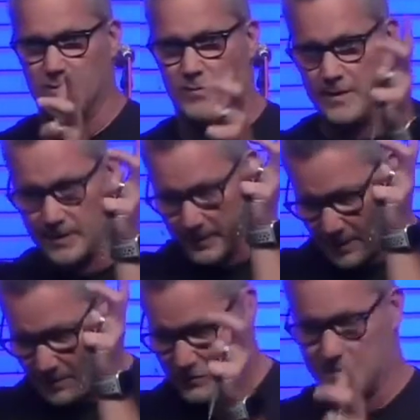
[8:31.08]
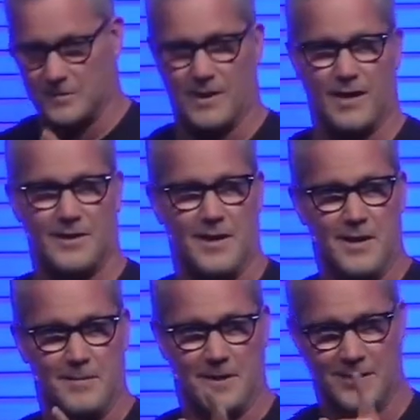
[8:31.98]
one that comes from God
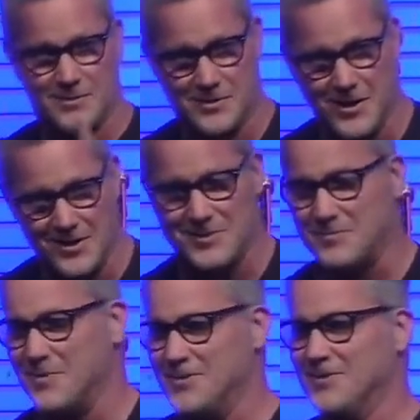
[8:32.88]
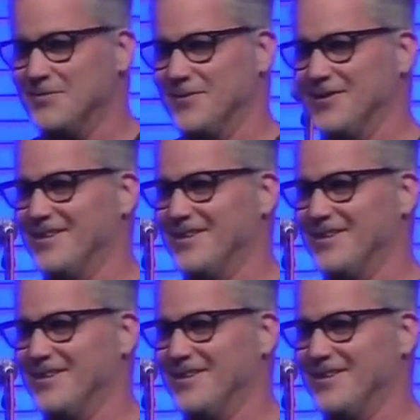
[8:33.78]
because God is merciful.